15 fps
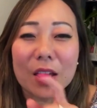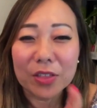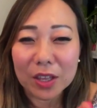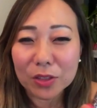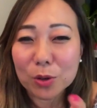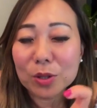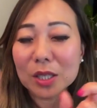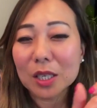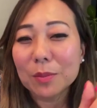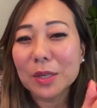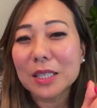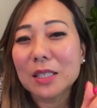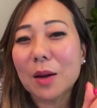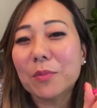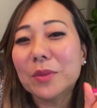I think there's going
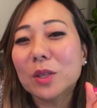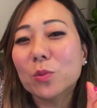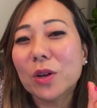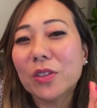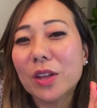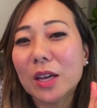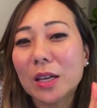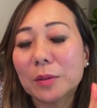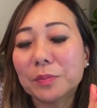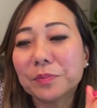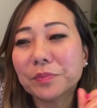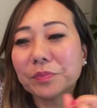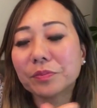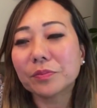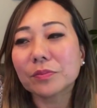to be something with
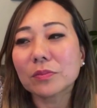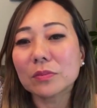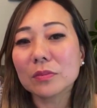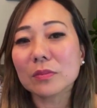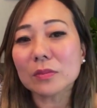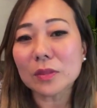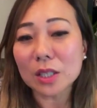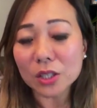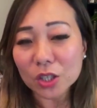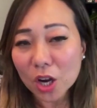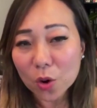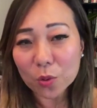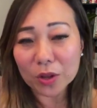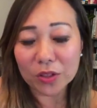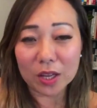him. You know,